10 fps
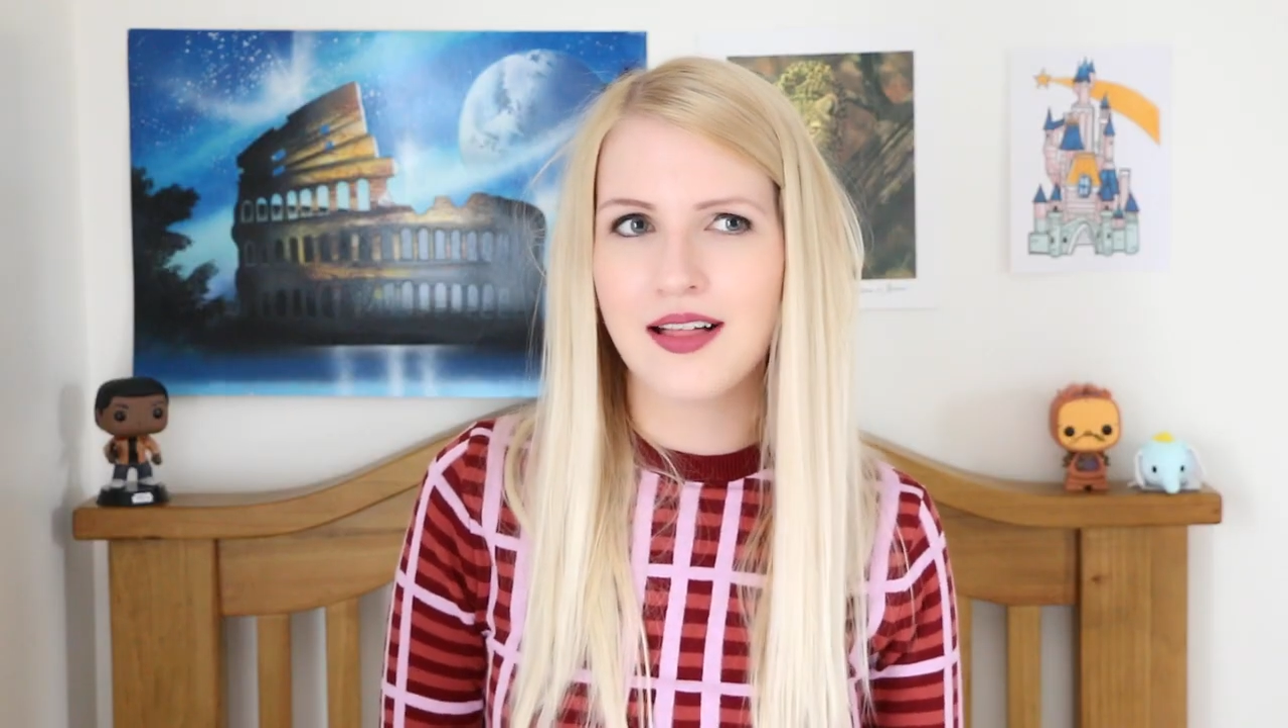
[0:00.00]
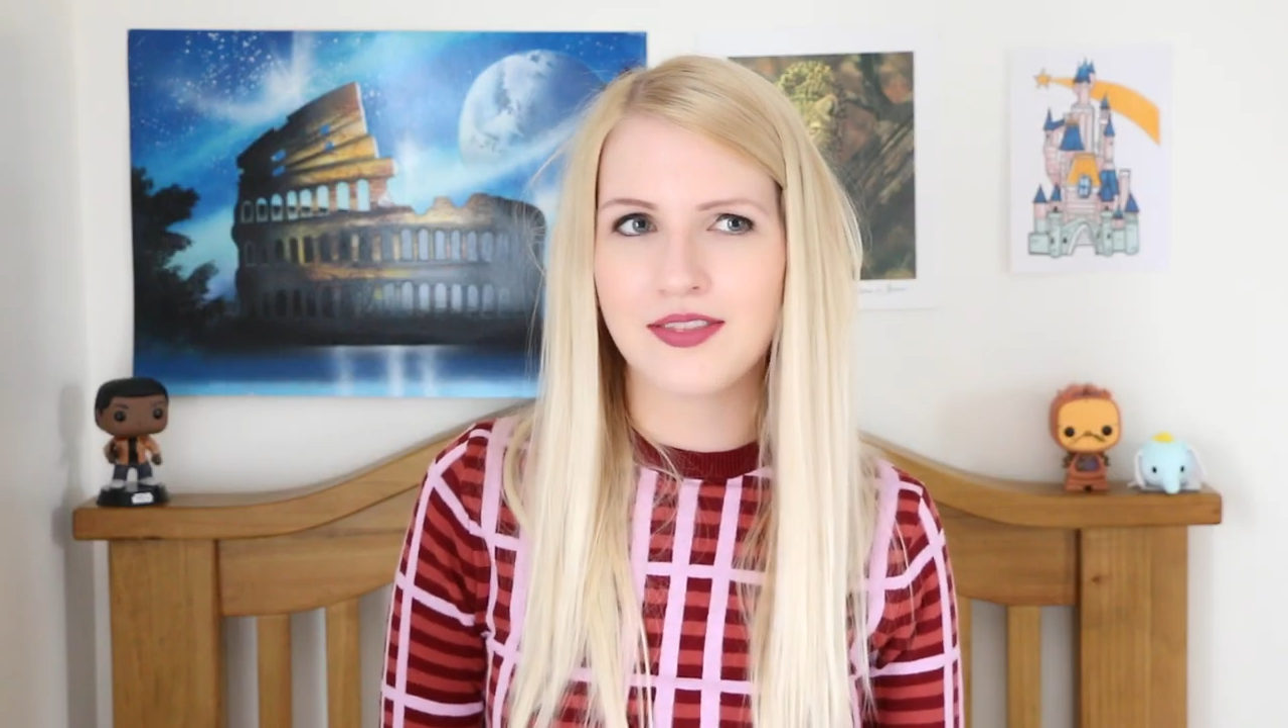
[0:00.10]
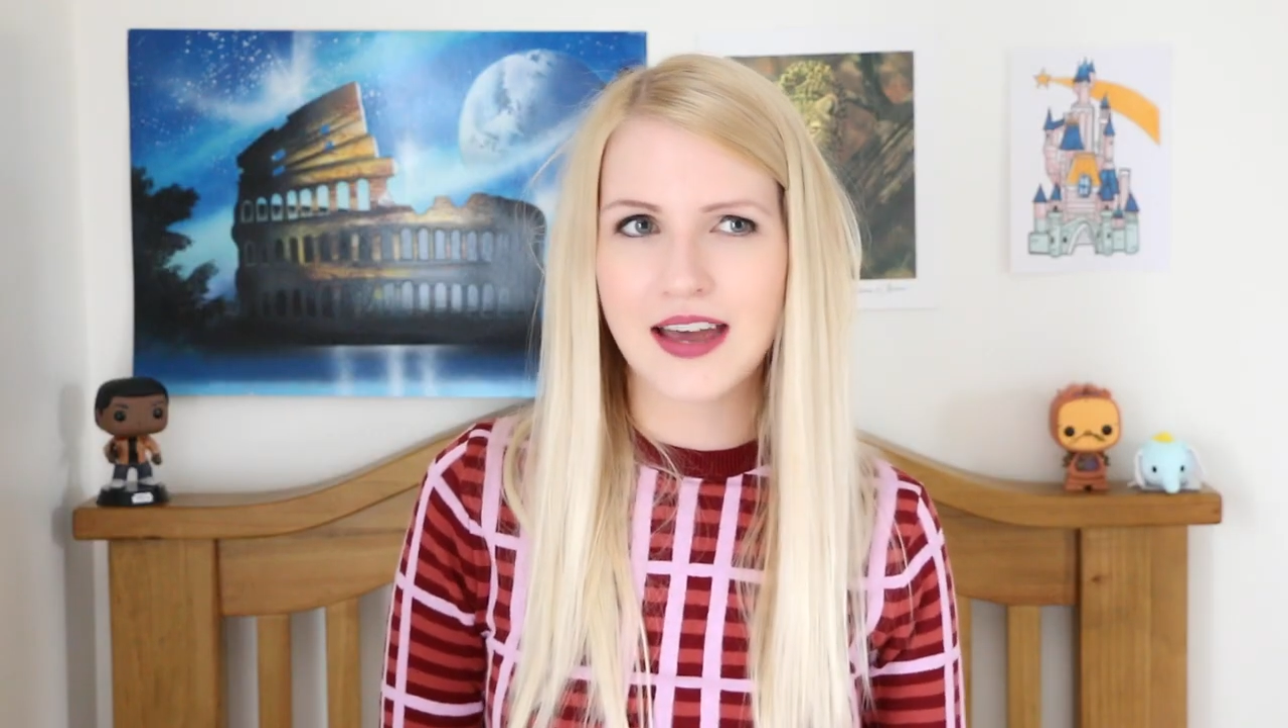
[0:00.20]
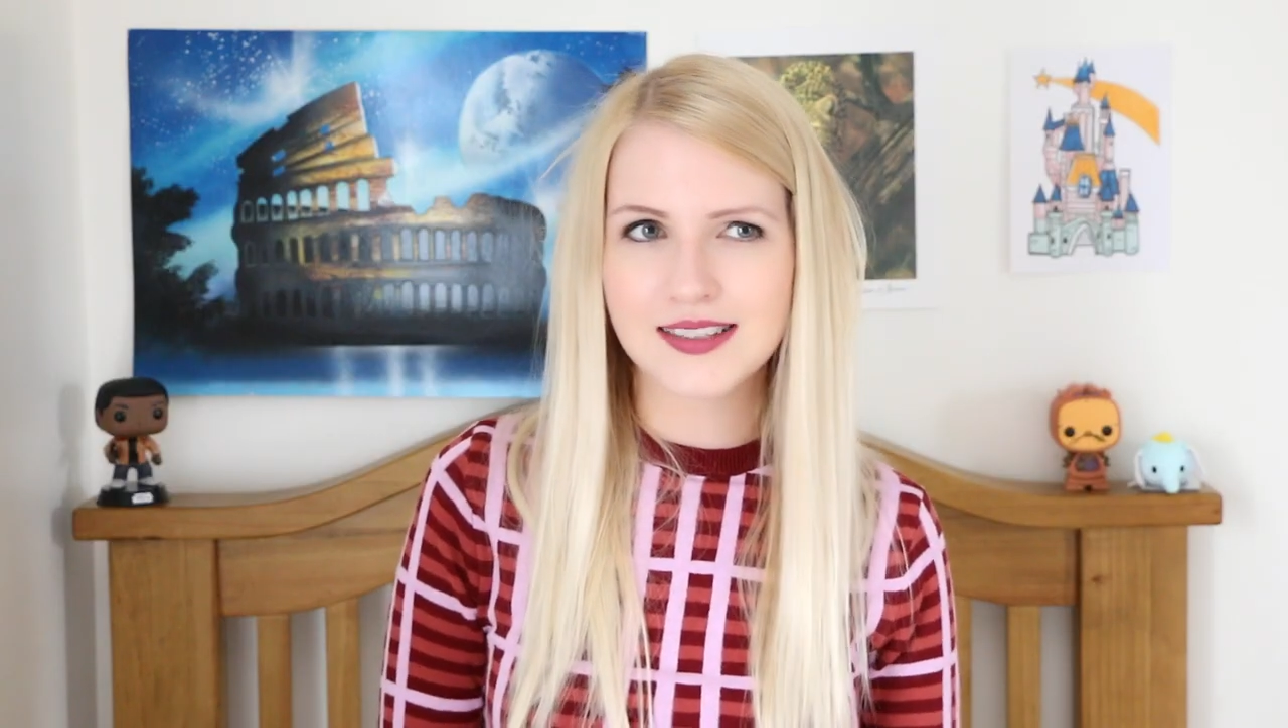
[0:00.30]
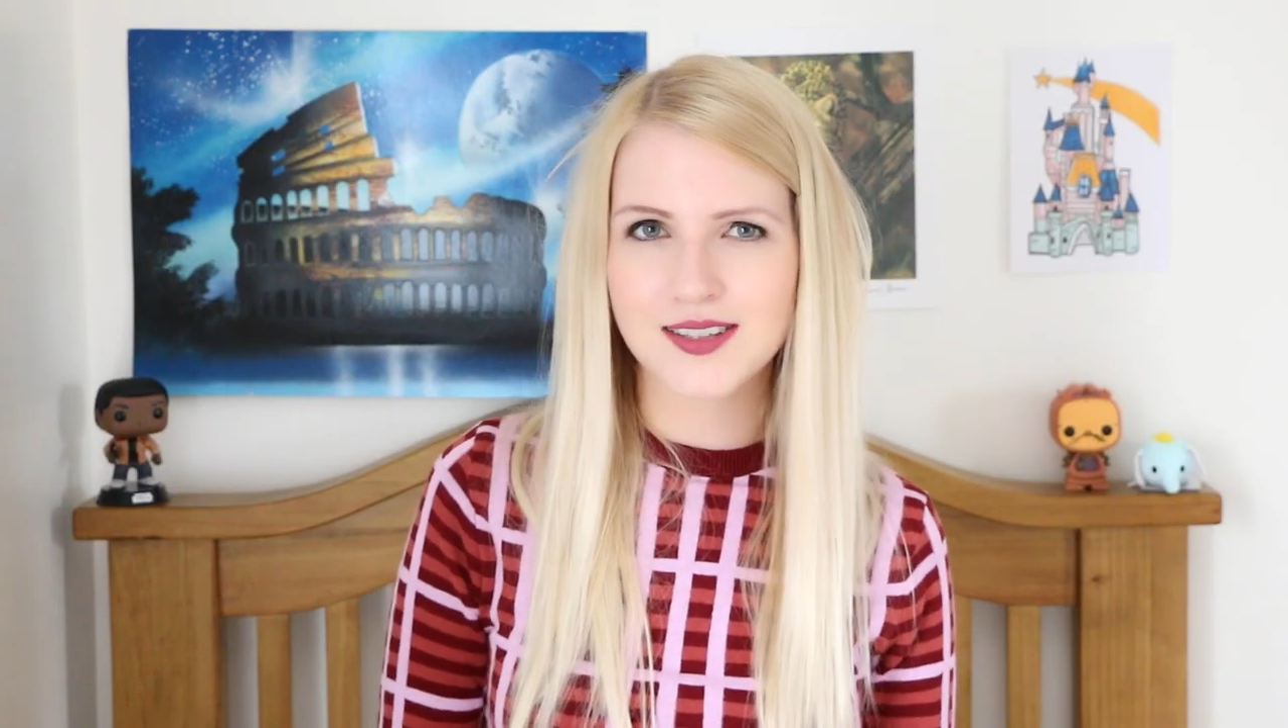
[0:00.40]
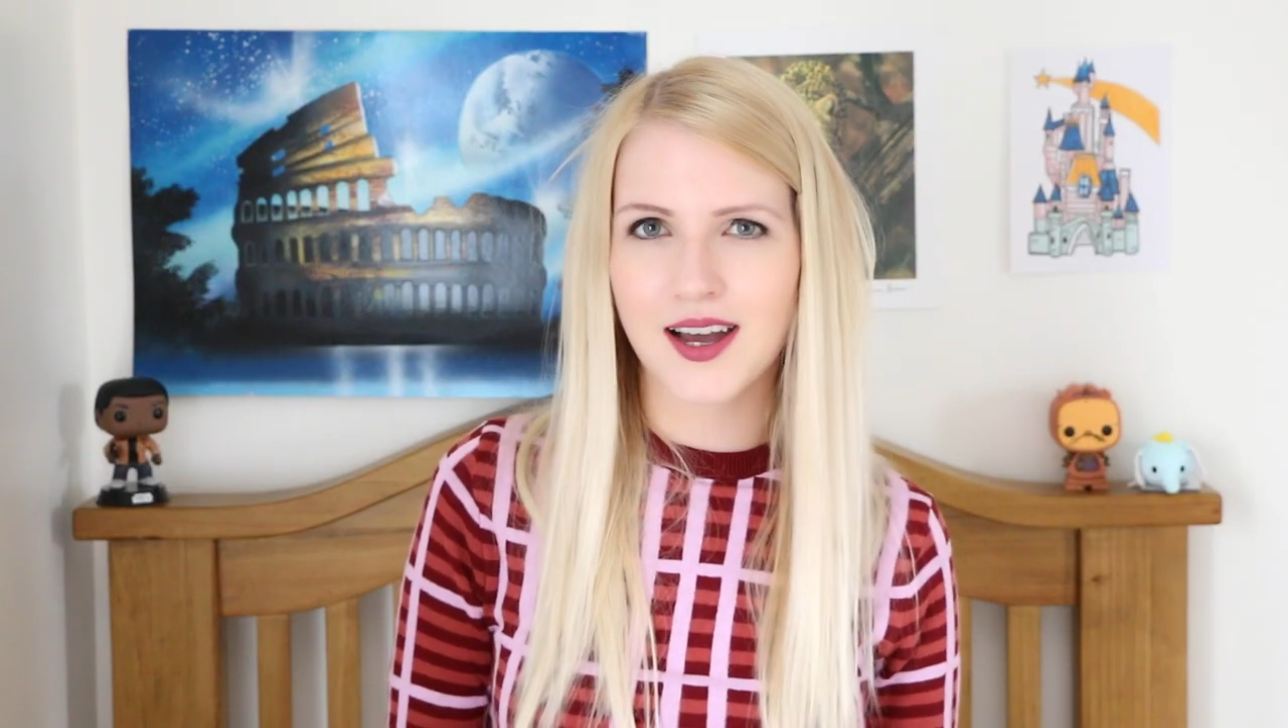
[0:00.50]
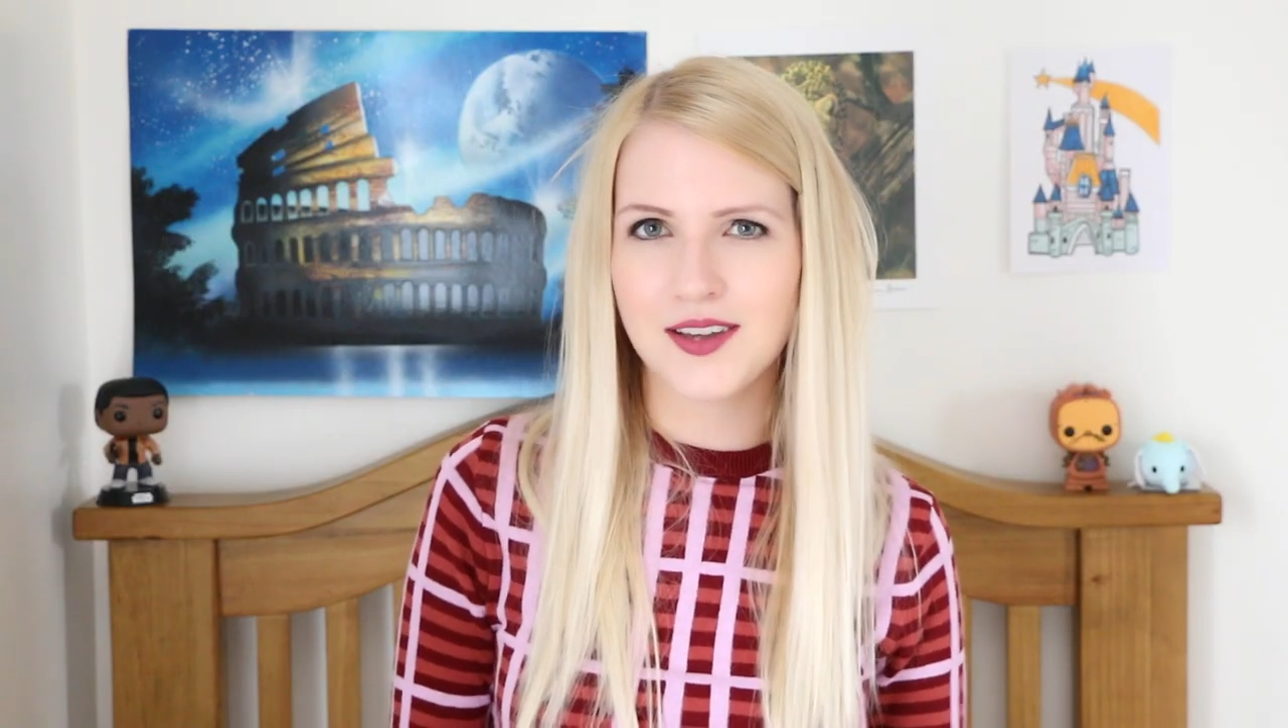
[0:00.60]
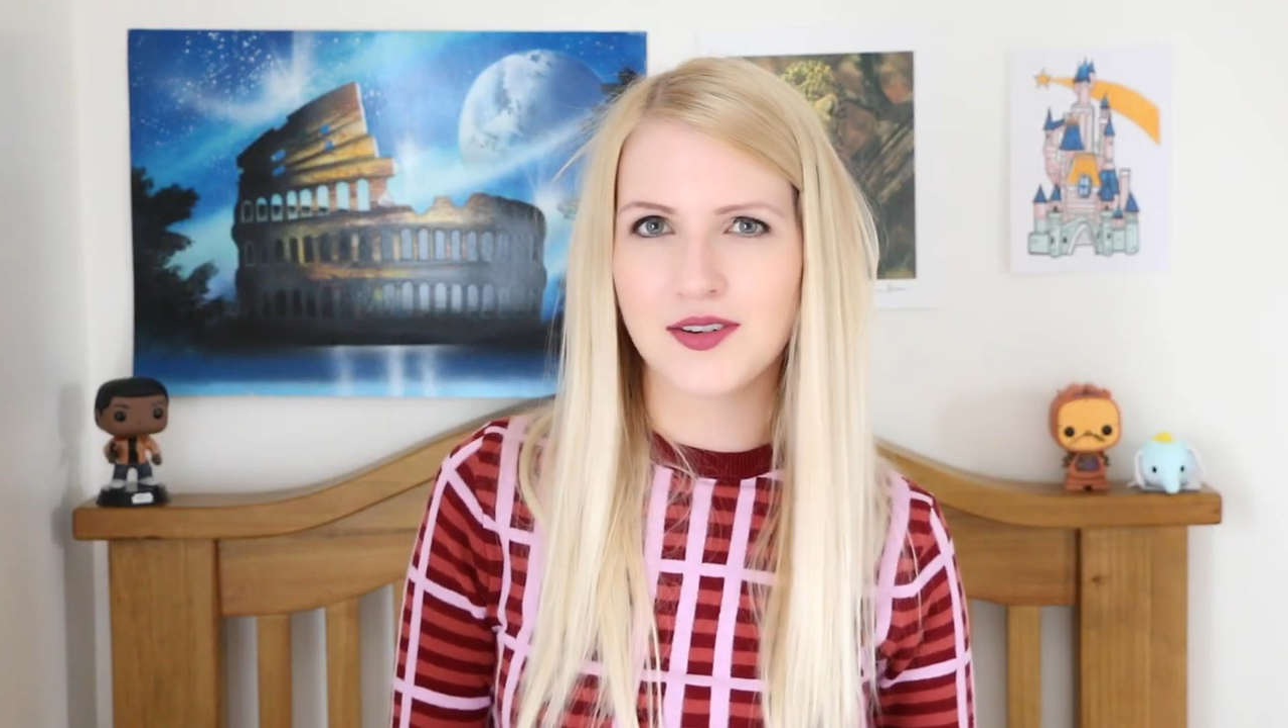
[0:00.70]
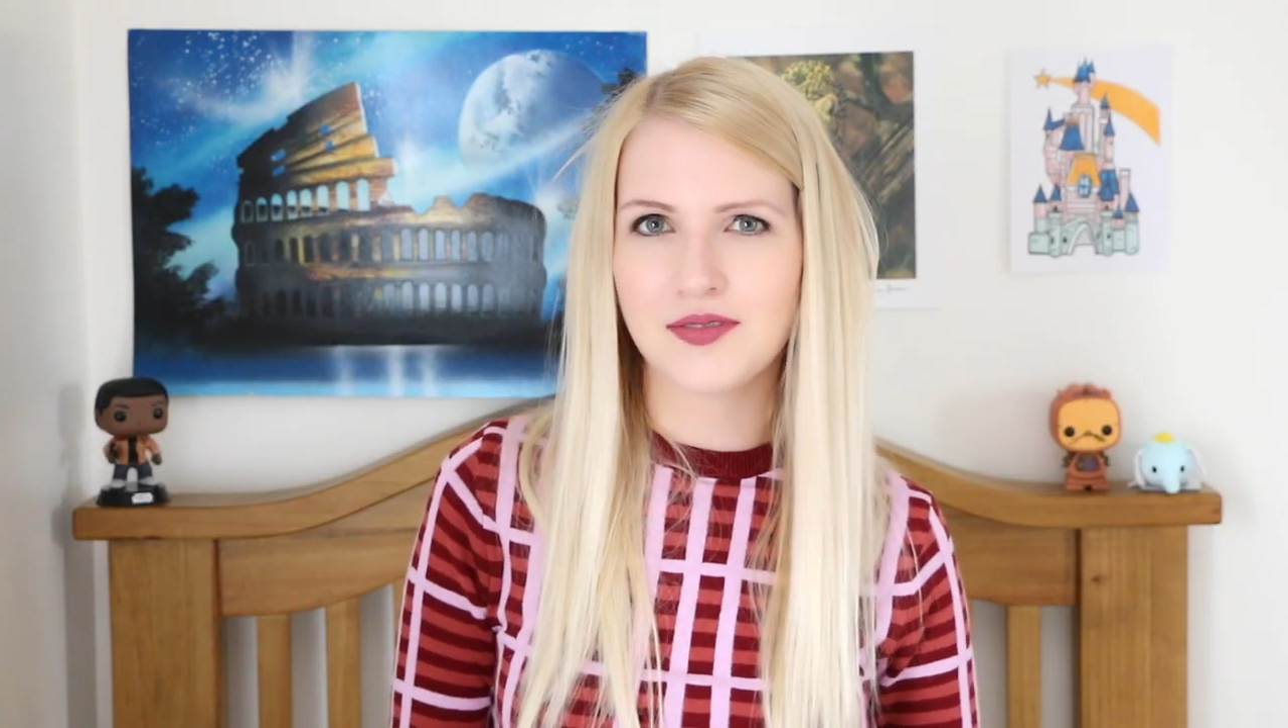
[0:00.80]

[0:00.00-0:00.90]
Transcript: that's kind